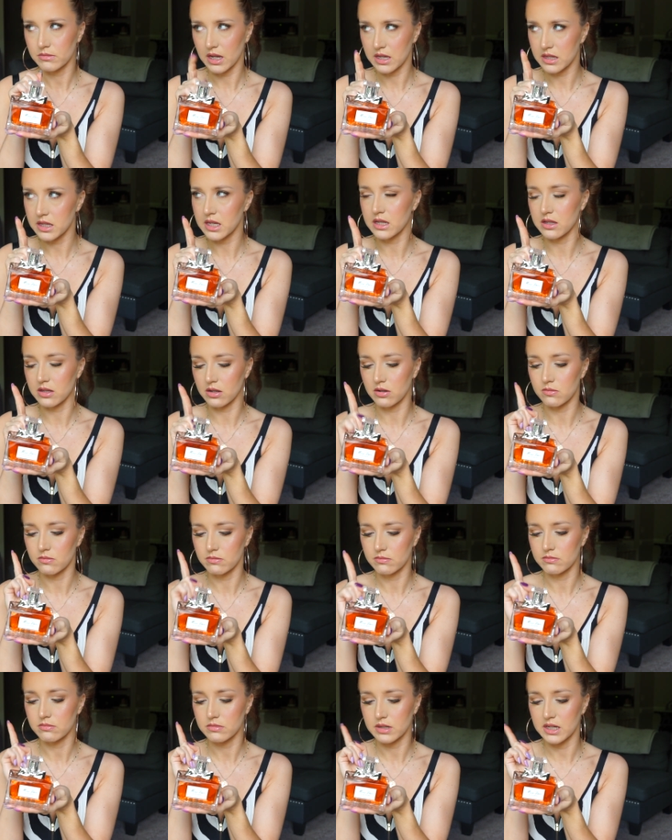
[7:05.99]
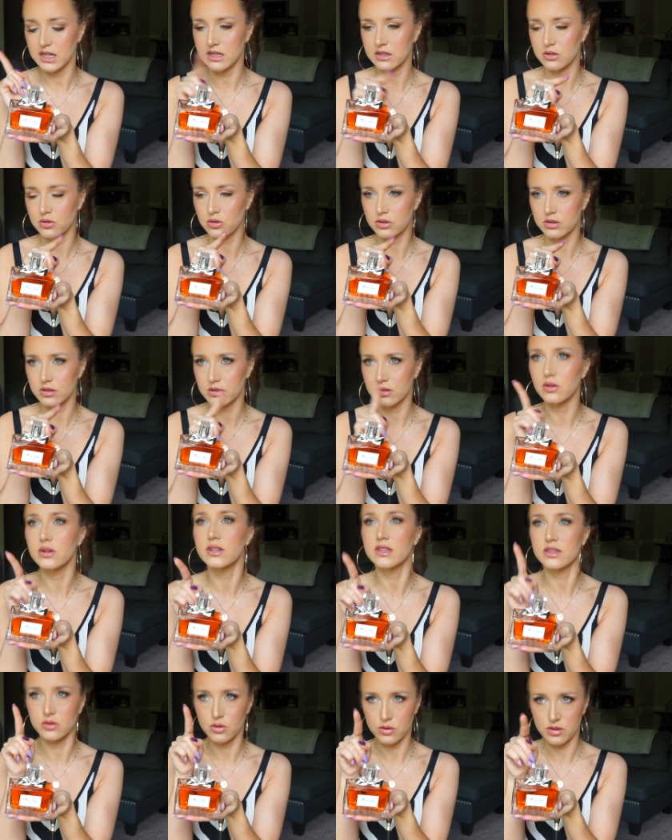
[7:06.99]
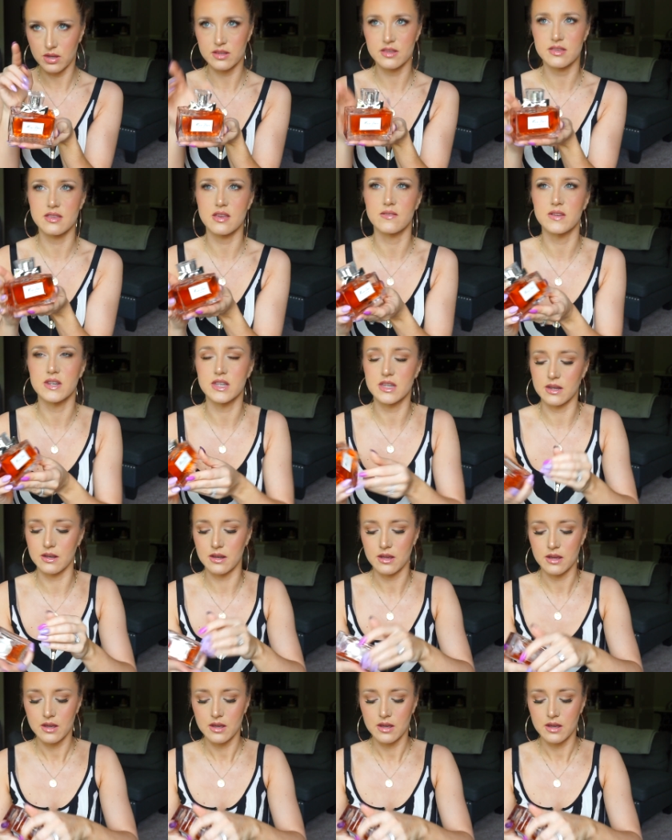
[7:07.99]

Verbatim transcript: I think so either two no it's 2017